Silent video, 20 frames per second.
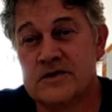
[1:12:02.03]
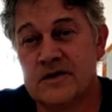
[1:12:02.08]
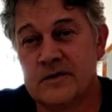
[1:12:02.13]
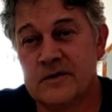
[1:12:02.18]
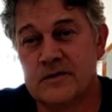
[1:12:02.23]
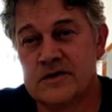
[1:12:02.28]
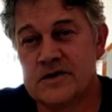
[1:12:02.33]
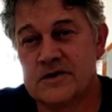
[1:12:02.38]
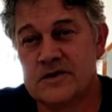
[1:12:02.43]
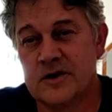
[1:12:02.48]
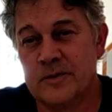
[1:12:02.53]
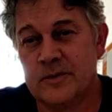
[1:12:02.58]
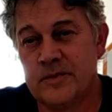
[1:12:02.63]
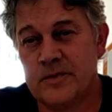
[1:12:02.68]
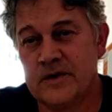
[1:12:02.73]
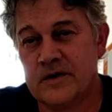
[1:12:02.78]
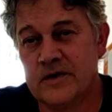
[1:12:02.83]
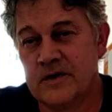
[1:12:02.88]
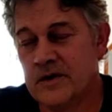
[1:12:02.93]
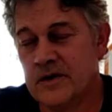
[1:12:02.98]
They would stop
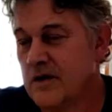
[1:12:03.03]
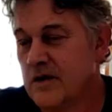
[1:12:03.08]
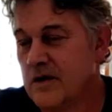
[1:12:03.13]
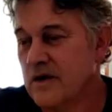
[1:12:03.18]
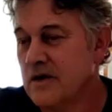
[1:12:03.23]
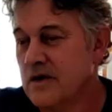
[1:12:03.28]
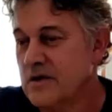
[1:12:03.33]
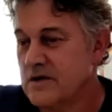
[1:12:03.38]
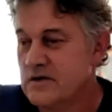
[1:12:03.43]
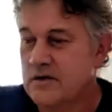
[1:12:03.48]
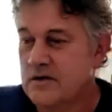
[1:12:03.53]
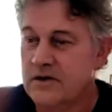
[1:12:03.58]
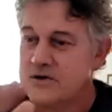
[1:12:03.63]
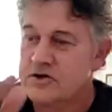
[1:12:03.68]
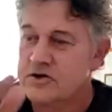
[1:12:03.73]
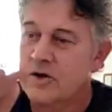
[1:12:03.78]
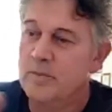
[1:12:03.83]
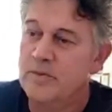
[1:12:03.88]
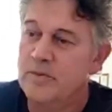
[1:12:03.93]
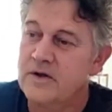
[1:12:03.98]
and start
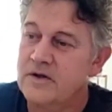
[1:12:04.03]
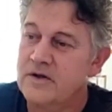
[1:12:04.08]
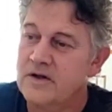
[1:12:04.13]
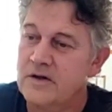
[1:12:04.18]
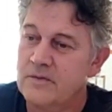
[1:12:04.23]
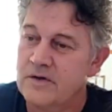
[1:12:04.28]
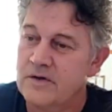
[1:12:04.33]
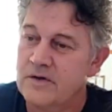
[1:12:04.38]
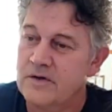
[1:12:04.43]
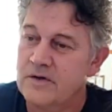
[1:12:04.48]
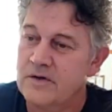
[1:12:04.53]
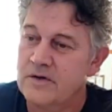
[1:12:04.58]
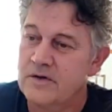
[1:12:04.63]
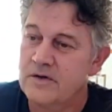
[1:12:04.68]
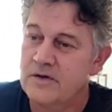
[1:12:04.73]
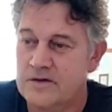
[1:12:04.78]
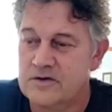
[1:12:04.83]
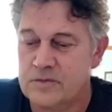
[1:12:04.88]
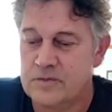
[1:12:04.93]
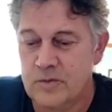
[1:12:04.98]
chopping there with the
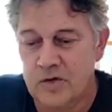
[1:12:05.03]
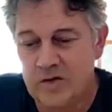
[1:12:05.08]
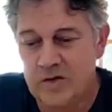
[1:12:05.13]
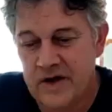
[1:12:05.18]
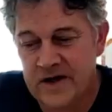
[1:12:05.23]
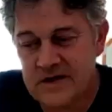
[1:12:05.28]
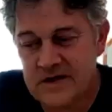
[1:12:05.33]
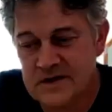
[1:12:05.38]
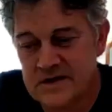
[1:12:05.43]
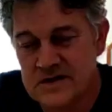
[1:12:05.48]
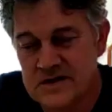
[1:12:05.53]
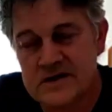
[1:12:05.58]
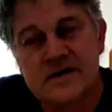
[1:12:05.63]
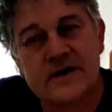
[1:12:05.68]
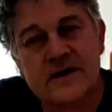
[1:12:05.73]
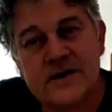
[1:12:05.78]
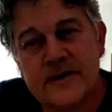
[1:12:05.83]
small axes,